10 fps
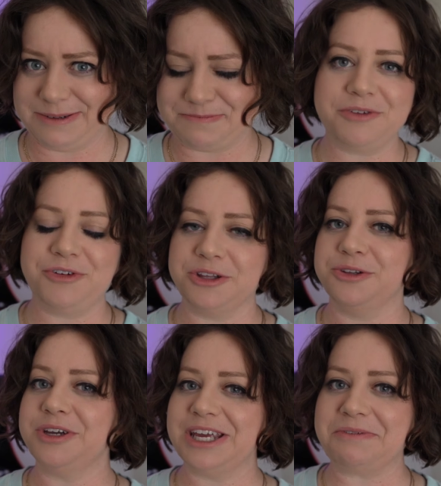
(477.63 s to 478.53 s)
So if you're
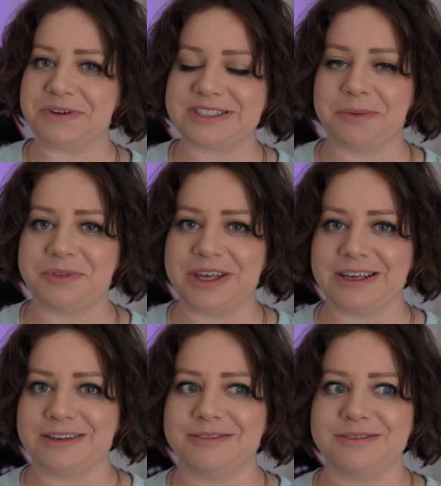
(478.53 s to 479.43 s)
looking for
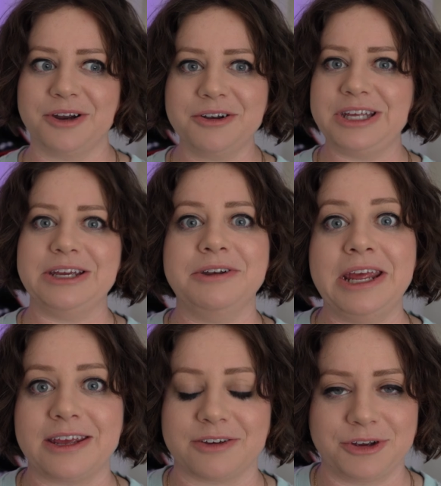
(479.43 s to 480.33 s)
something not only
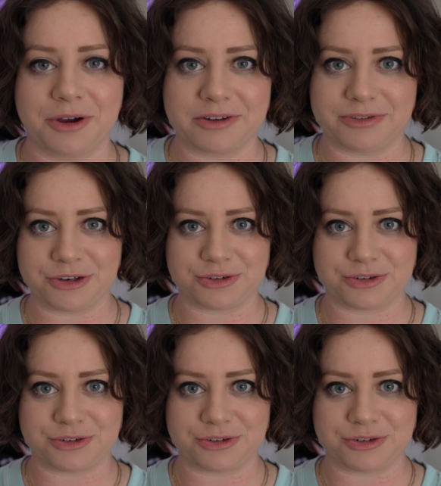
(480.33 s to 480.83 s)
unique if you're going for the